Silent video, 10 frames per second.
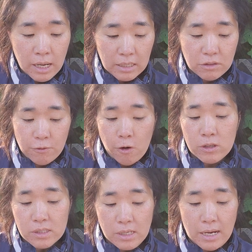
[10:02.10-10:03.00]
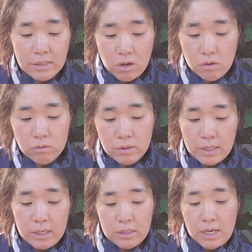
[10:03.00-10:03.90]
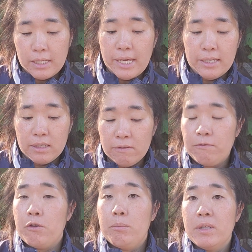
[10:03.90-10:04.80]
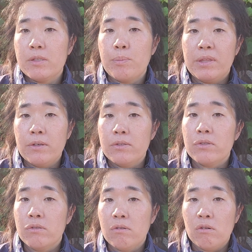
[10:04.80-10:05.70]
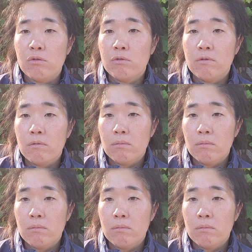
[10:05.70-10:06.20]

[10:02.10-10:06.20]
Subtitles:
As far as I know, and I can't confirm this, but there's no